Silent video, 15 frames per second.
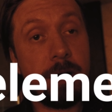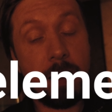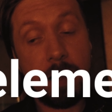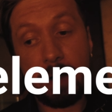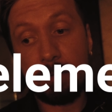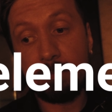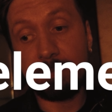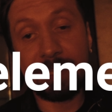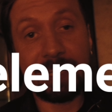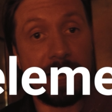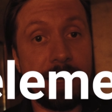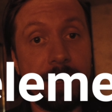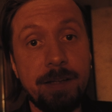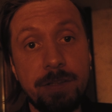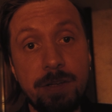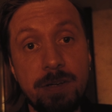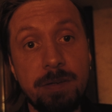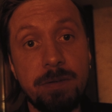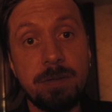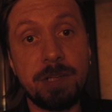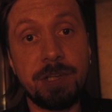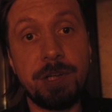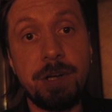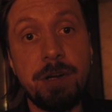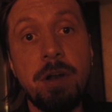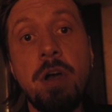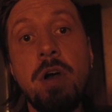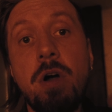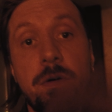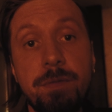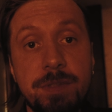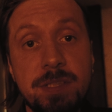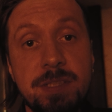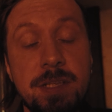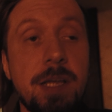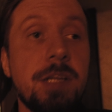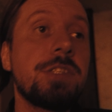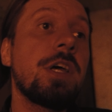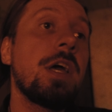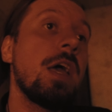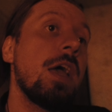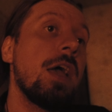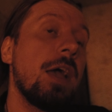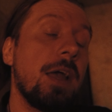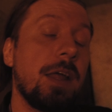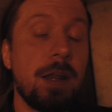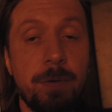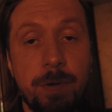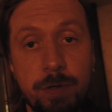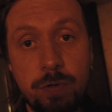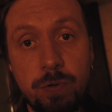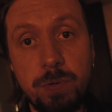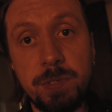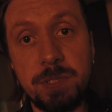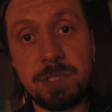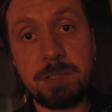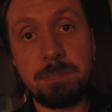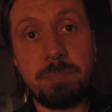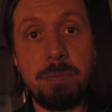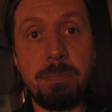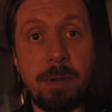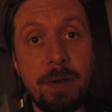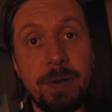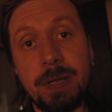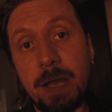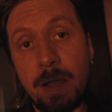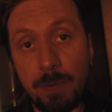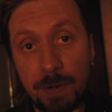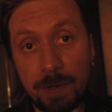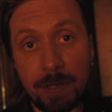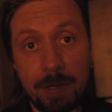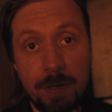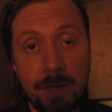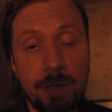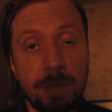are getting their gear off the stage and our crew is preparing our gear.